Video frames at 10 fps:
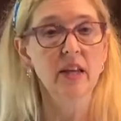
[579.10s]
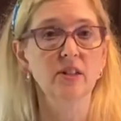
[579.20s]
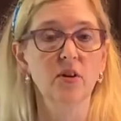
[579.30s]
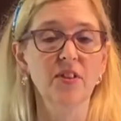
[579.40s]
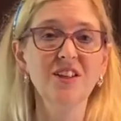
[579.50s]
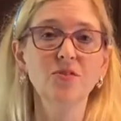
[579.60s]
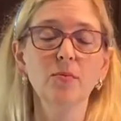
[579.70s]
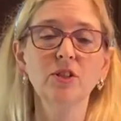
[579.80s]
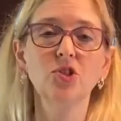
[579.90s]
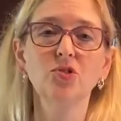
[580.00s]
So thanks so
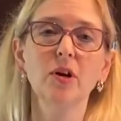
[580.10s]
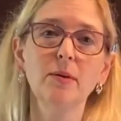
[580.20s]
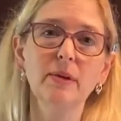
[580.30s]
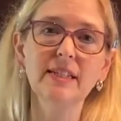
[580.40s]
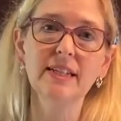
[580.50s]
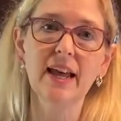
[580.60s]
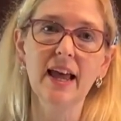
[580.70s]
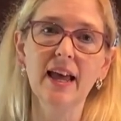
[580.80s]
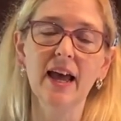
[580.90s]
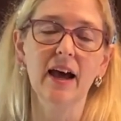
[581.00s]
much for joining me
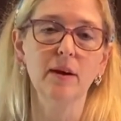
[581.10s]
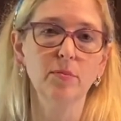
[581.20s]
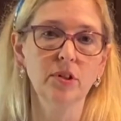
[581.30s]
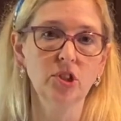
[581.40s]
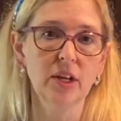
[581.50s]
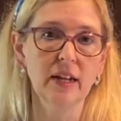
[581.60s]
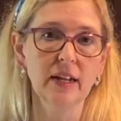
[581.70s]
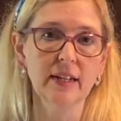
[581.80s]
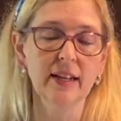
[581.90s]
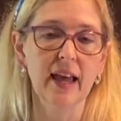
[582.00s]
today. I appreciate it.